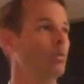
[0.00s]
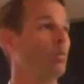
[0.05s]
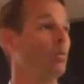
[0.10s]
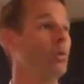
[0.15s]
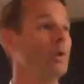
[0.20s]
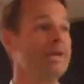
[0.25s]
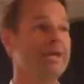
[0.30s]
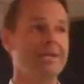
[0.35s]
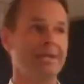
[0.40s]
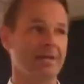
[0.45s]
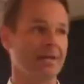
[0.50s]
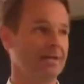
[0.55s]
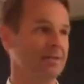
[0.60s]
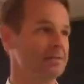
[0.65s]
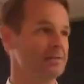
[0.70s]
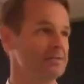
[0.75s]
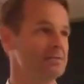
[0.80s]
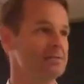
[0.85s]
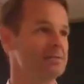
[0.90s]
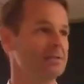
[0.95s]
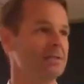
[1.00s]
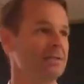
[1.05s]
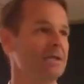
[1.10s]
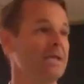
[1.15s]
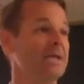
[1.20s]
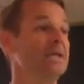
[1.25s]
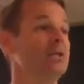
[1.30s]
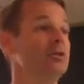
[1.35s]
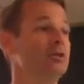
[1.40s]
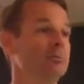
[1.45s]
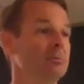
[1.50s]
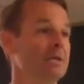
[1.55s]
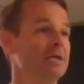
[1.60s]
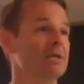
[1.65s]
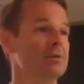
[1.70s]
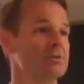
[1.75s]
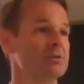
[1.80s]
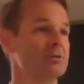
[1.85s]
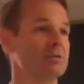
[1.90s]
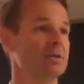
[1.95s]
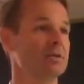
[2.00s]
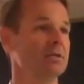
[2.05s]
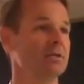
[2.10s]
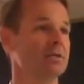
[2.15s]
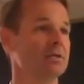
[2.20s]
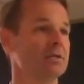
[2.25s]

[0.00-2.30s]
weekends in human history.